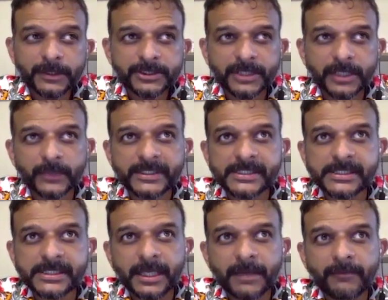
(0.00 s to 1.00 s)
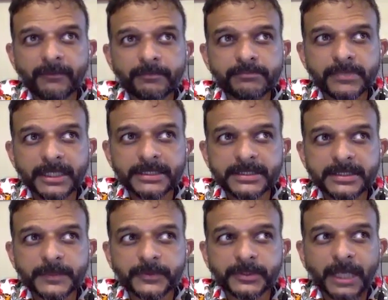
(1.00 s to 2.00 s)
shall we say,
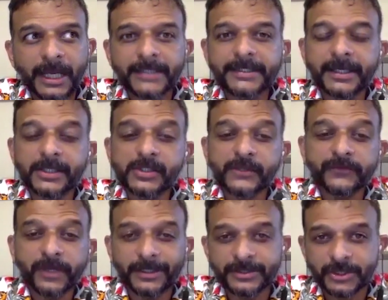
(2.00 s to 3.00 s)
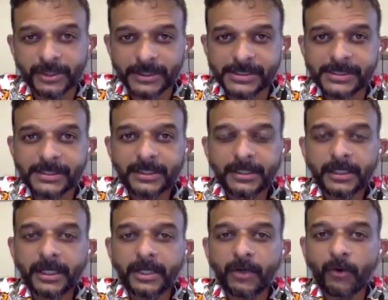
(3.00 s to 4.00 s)
multiple ideas of cultures,
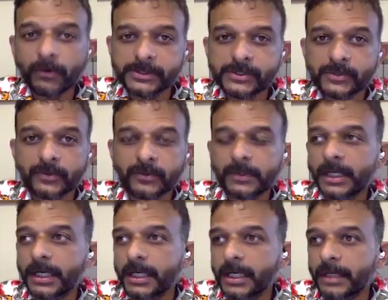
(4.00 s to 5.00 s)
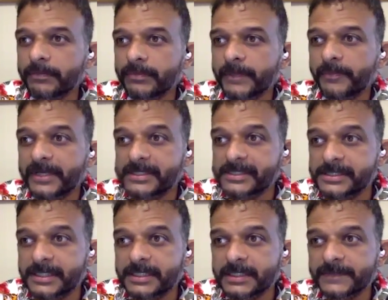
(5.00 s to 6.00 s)
and also
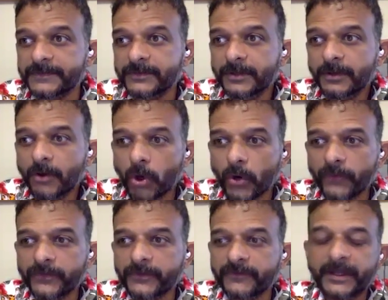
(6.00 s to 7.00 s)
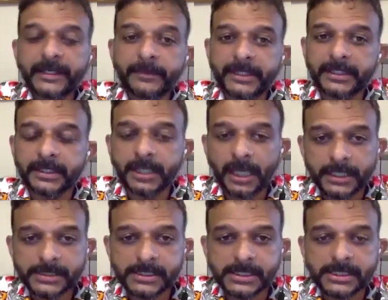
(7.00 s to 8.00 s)
representative of the fundamental
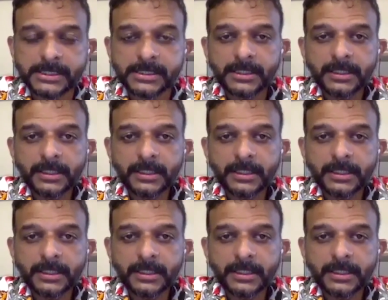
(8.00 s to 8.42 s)
casteist